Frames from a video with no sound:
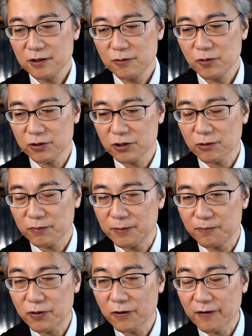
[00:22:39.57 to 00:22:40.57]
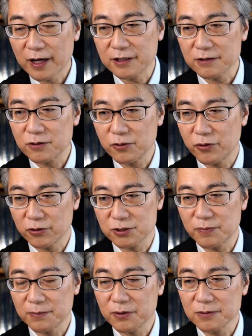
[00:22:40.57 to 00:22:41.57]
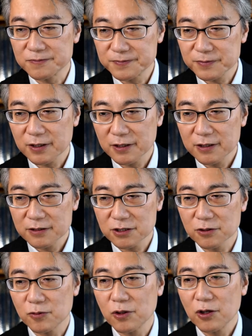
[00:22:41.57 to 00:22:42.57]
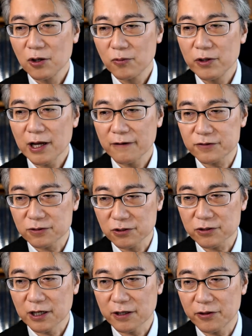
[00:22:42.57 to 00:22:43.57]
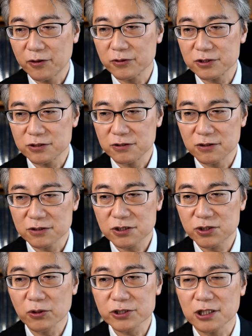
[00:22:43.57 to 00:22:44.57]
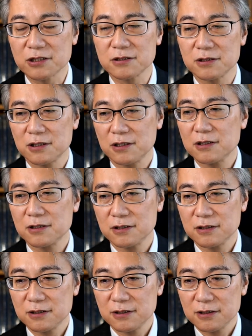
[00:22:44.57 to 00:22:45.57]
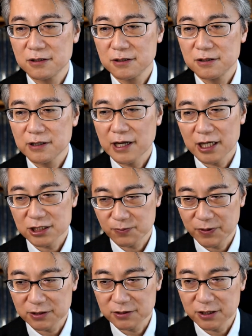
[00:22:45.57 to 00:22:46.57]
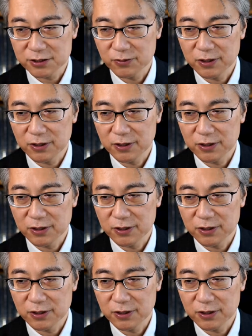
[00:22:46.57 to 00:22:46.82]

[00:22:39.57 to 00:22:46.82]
not be provided to those people. So we have to look at those, social aspect as well.